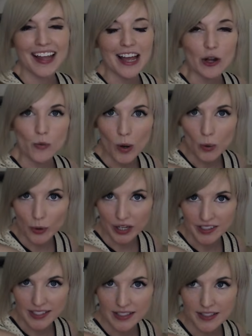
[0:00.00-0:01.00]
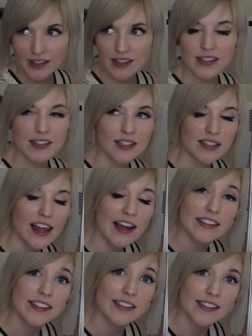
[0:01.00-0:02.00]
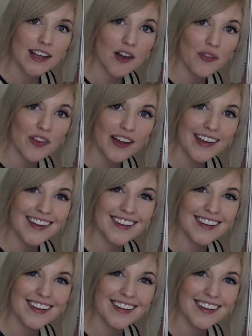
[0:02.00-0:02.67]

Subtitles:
And what words does lexis sound like?